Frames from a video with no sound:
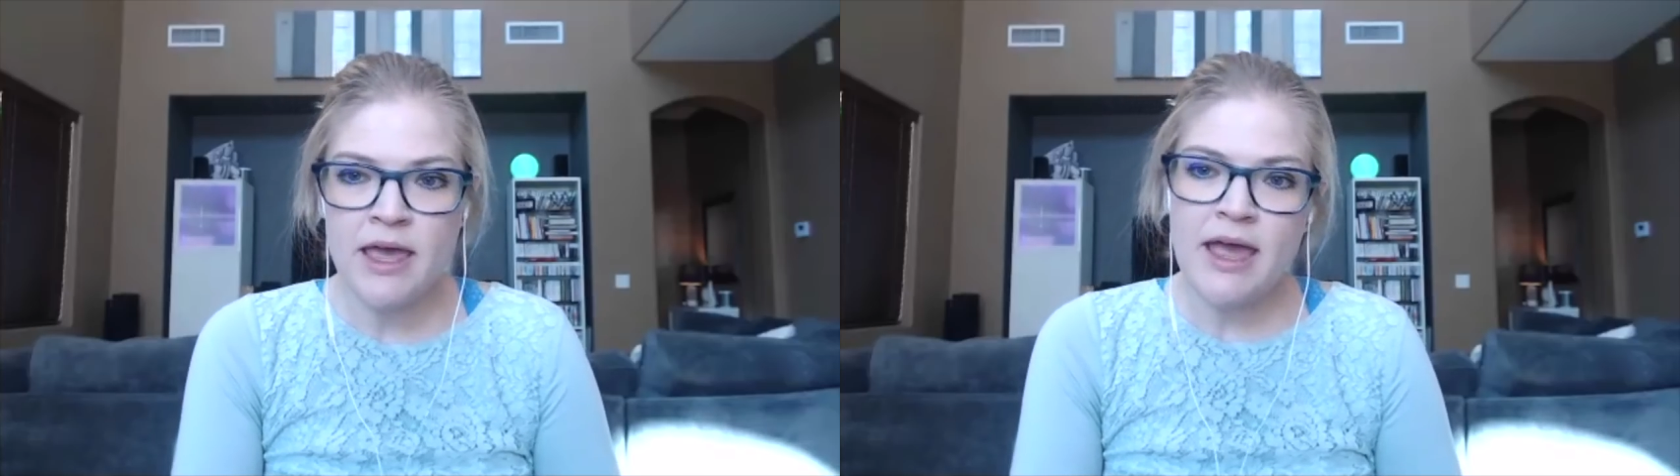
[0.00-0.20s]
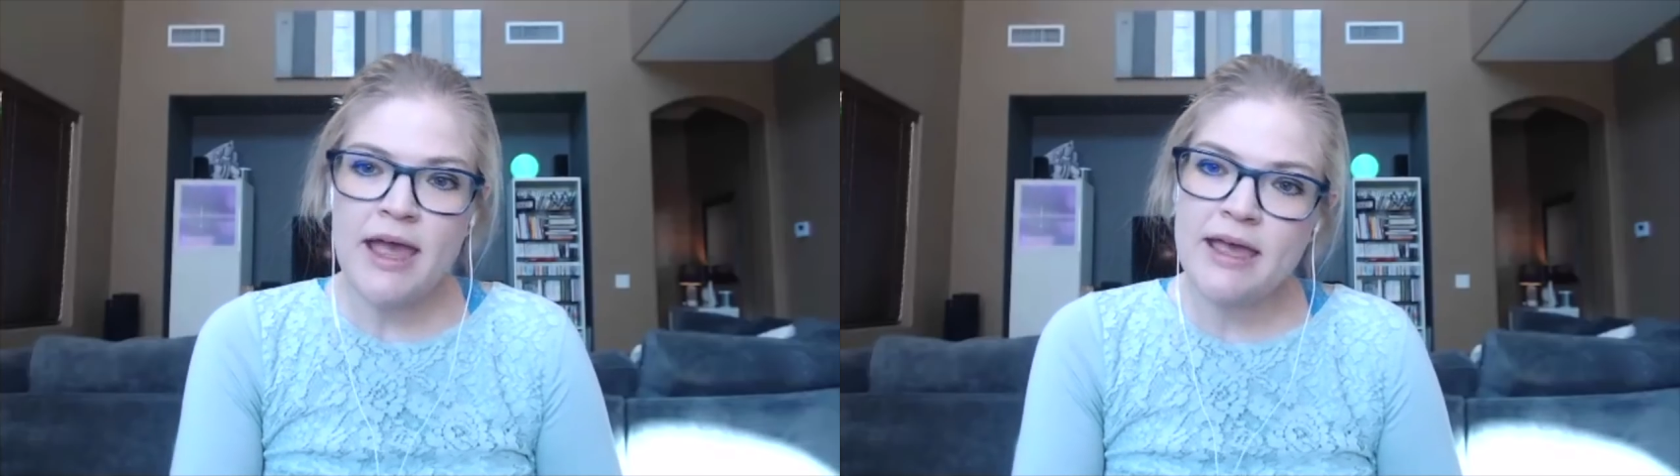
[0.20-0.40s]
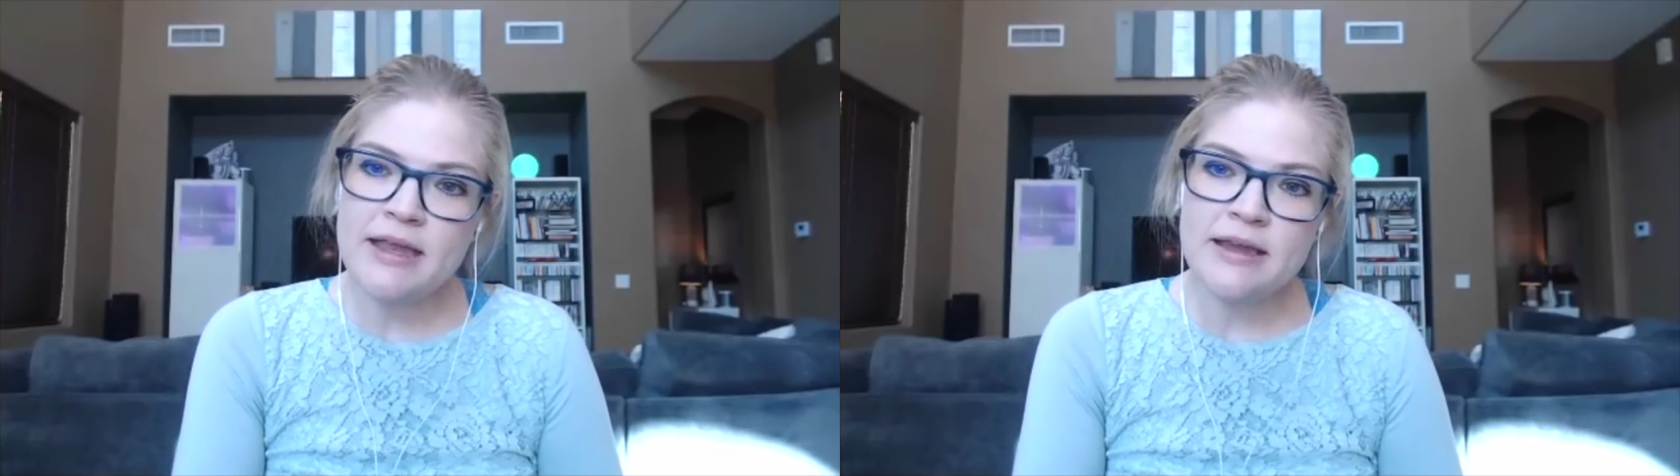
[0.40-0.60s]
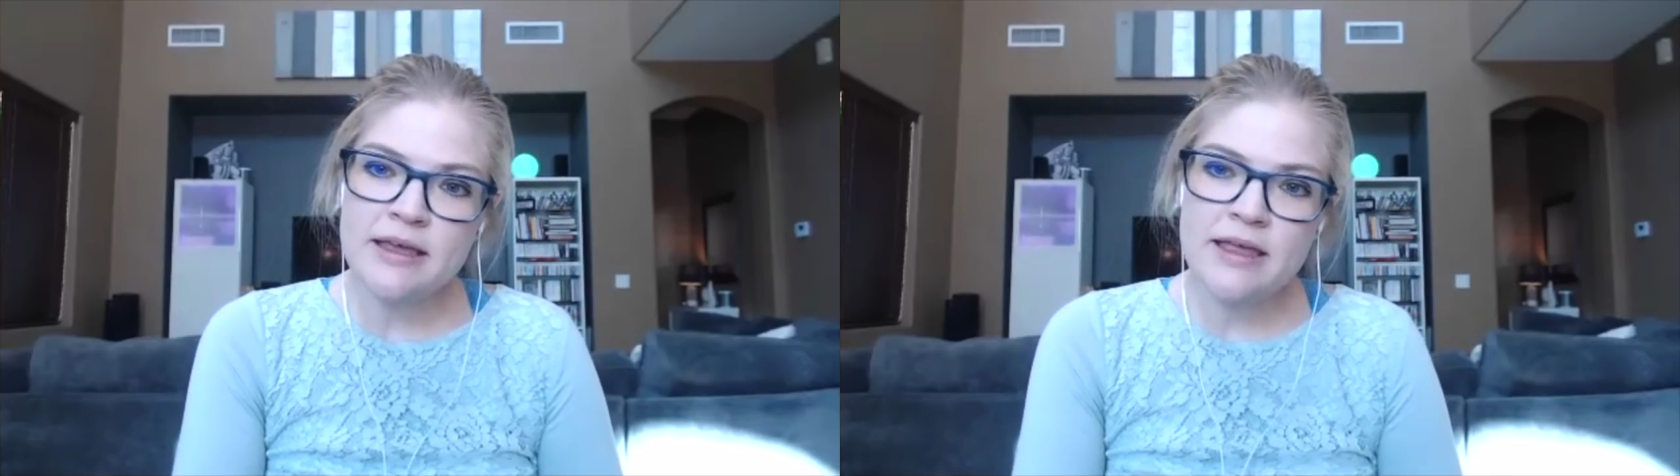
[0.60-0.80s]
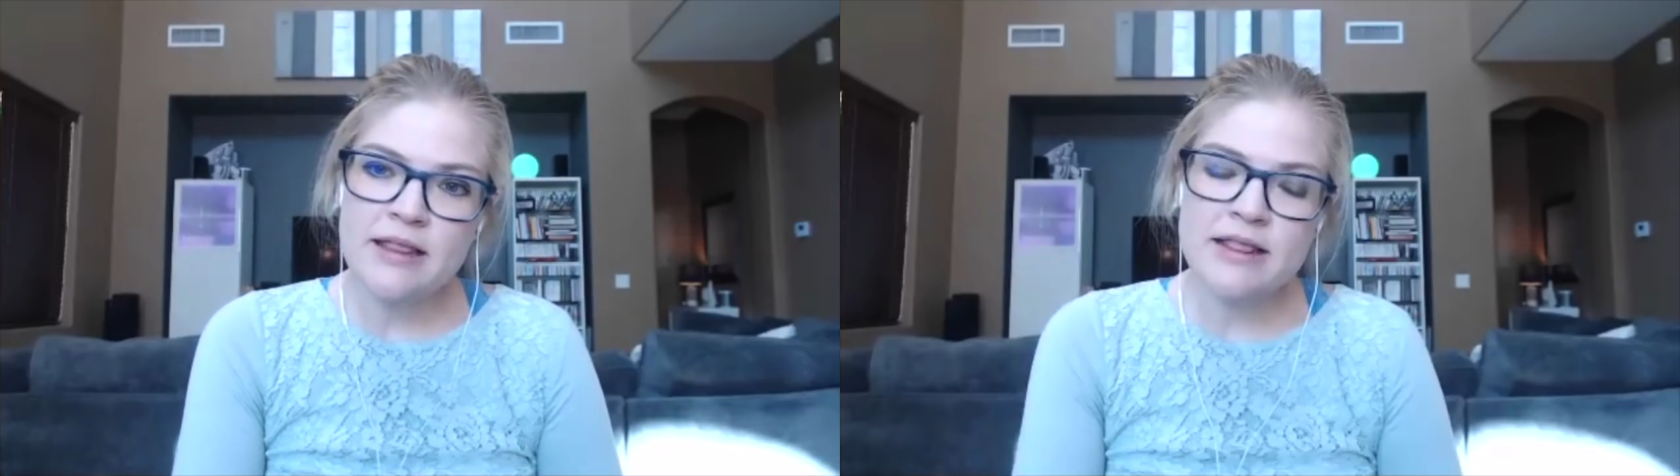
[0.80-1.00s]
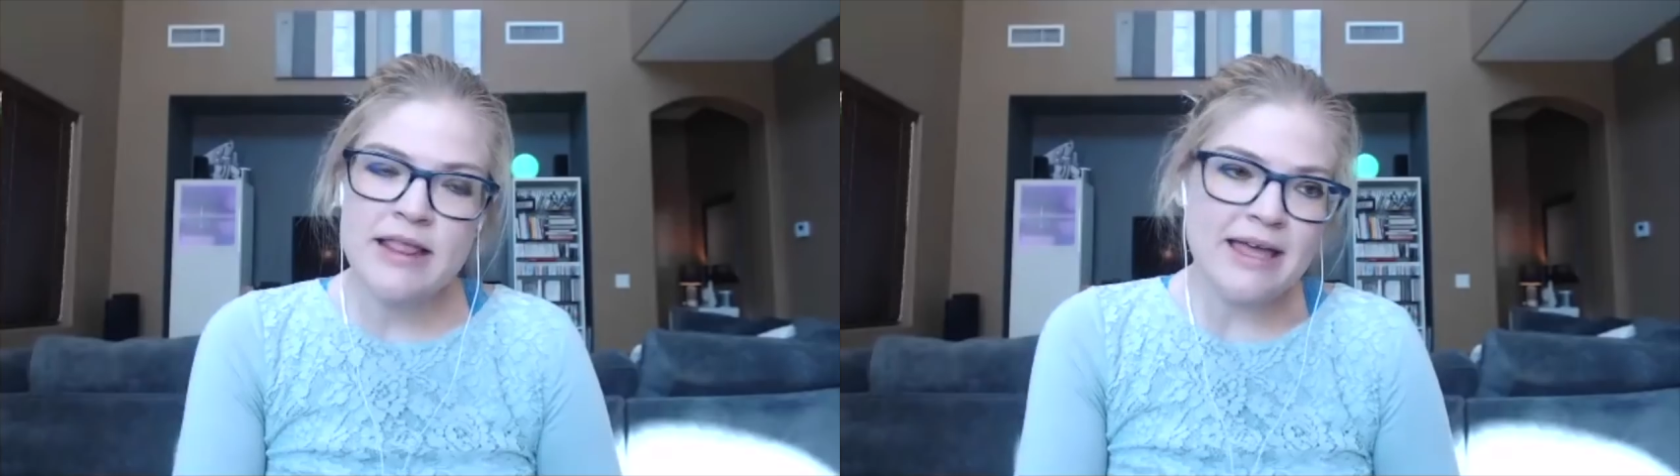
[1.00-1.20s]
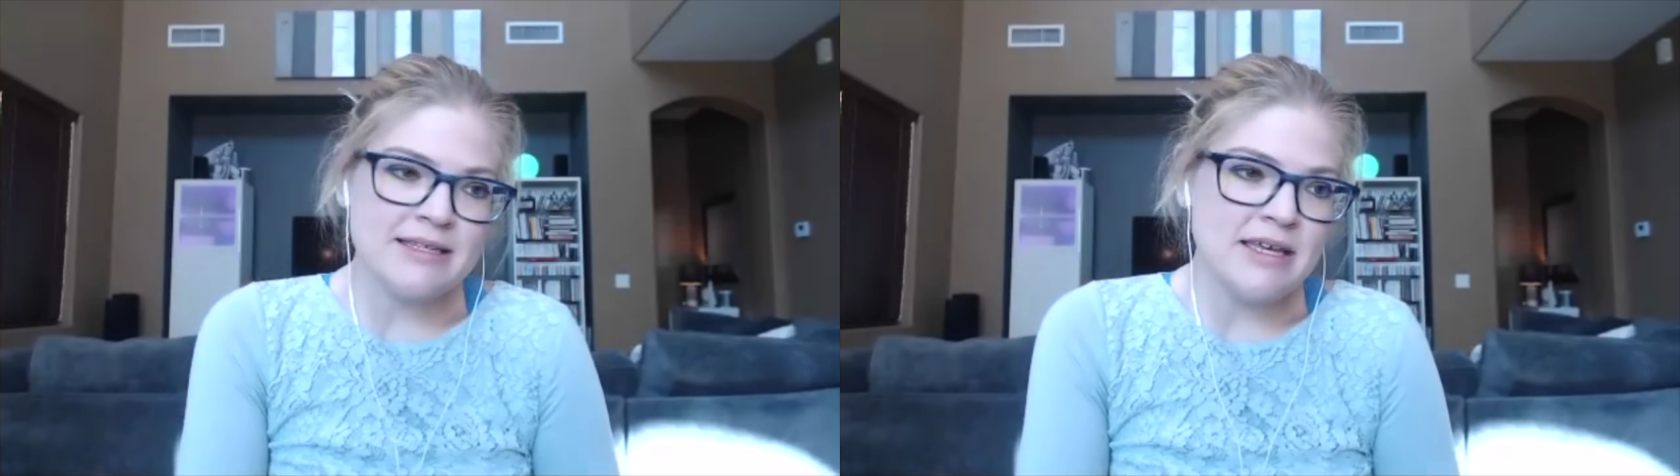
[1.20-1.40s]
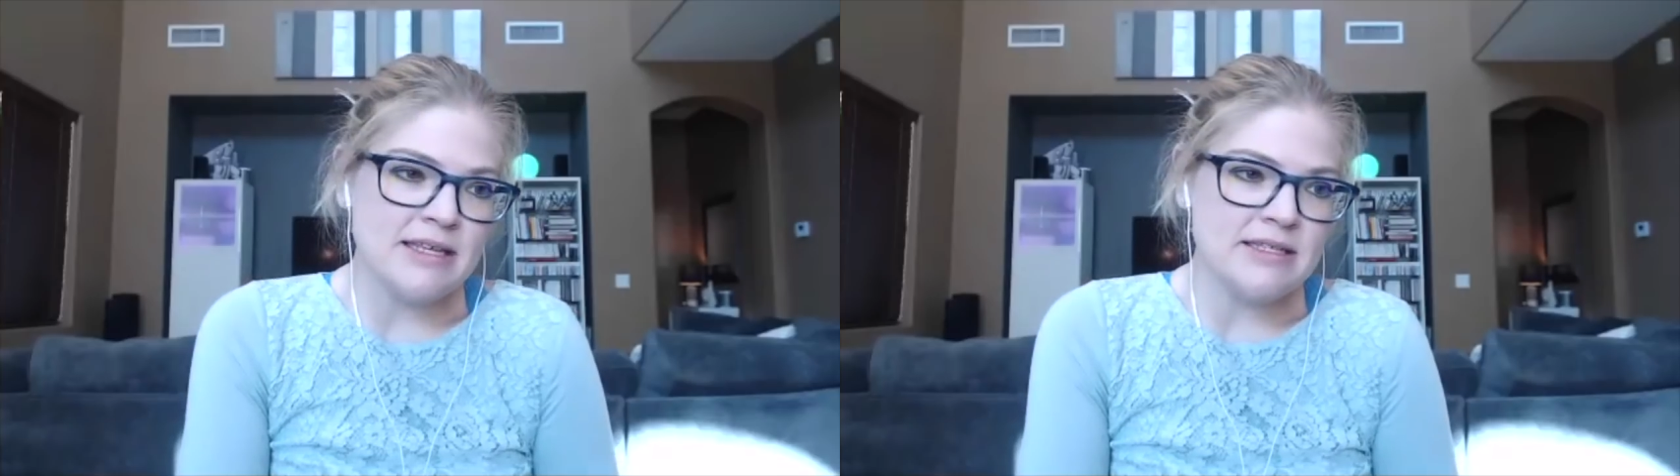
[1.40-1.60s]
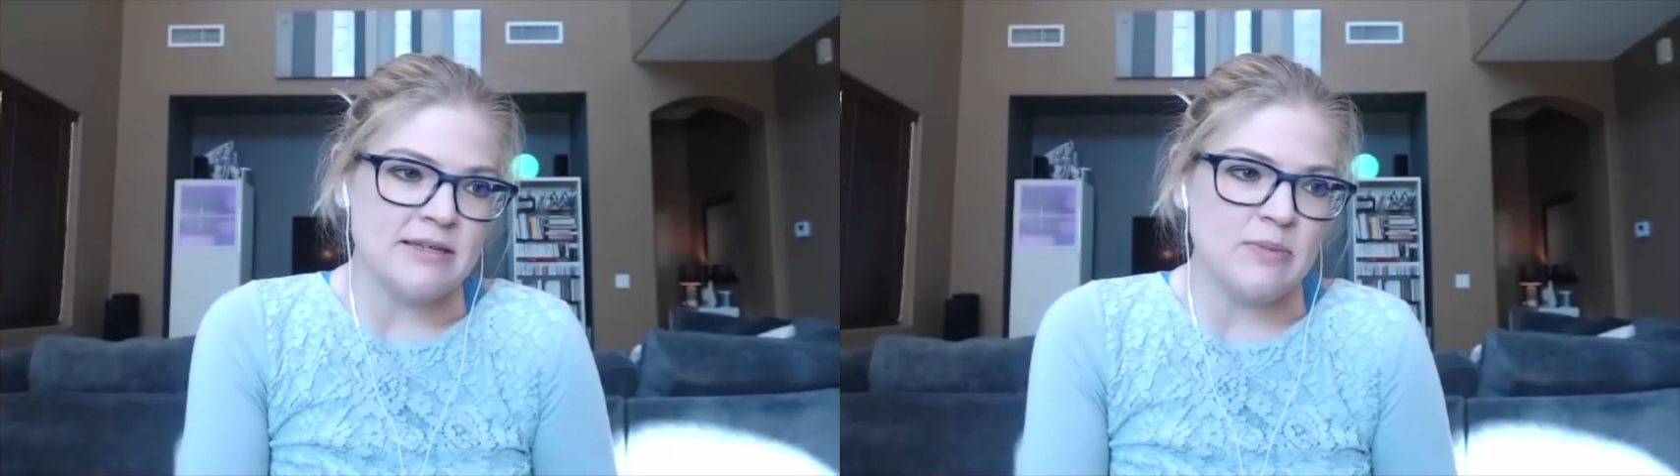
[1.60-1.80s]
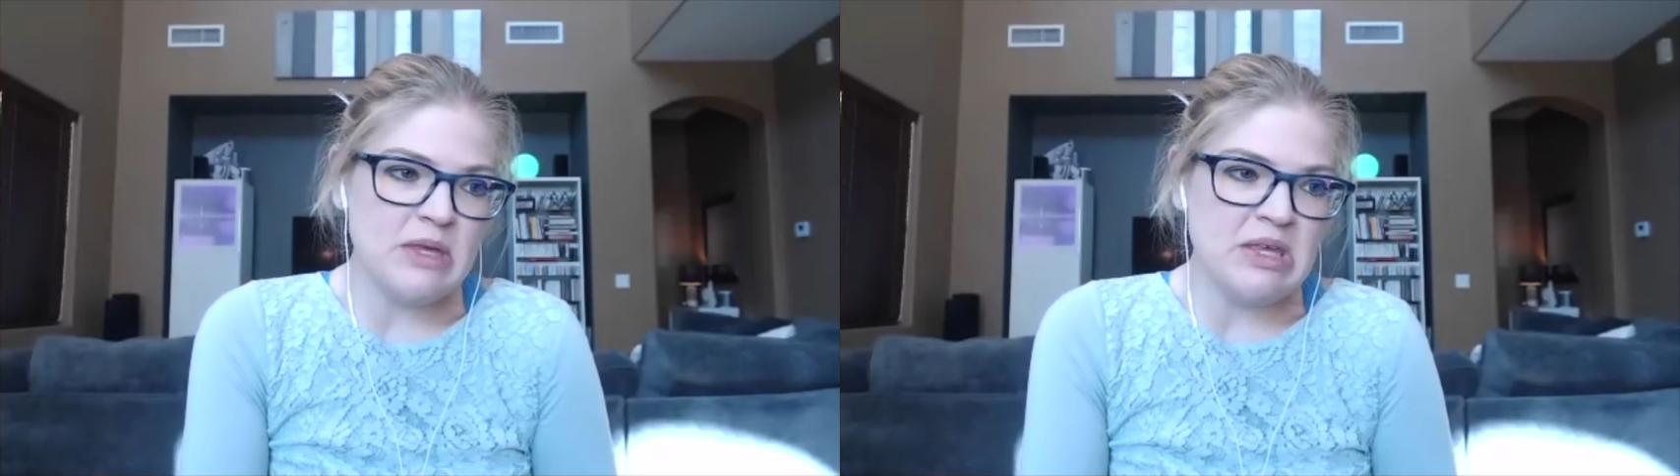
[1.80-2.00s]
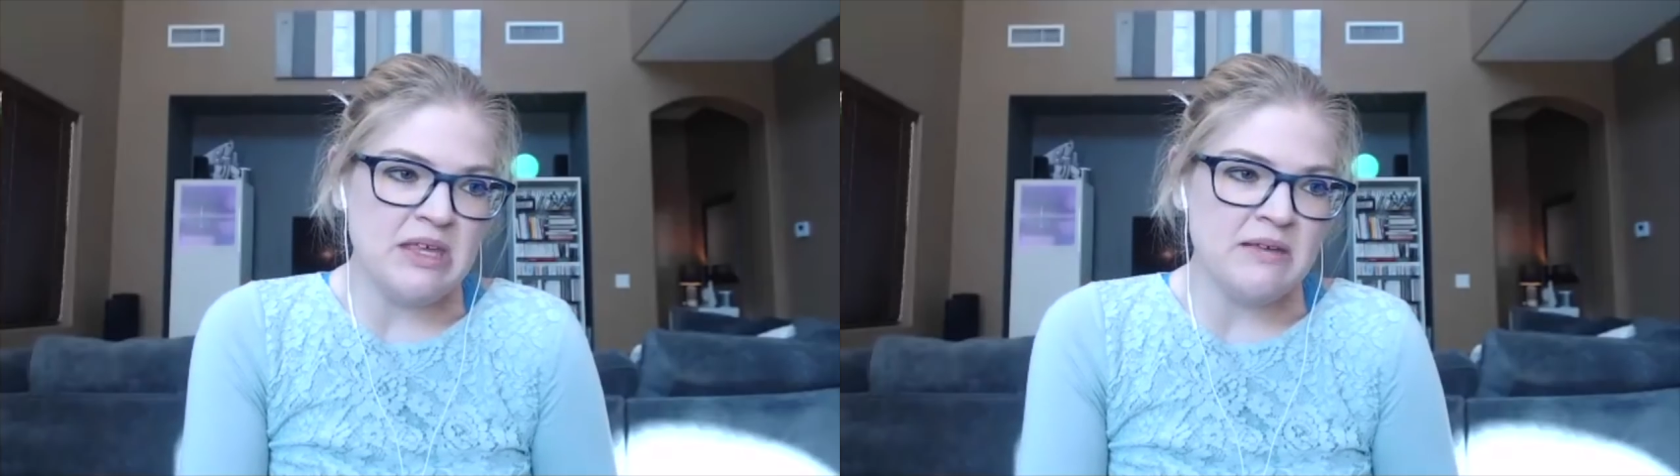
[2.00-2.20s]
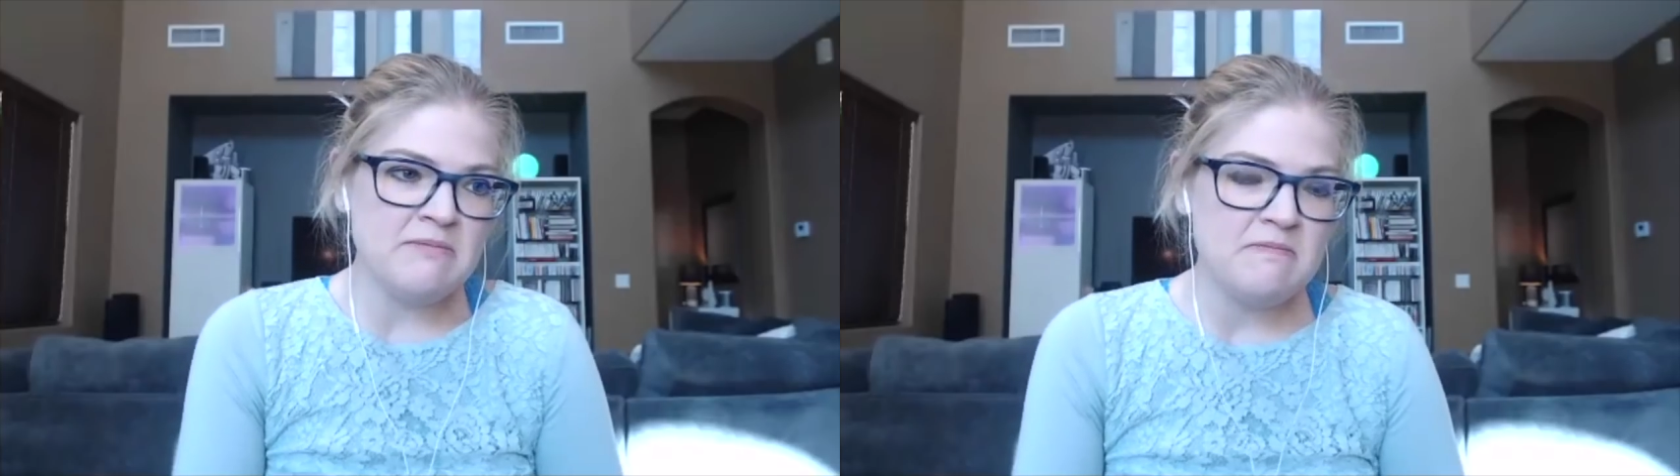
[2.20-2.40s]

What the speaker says: And that tends to be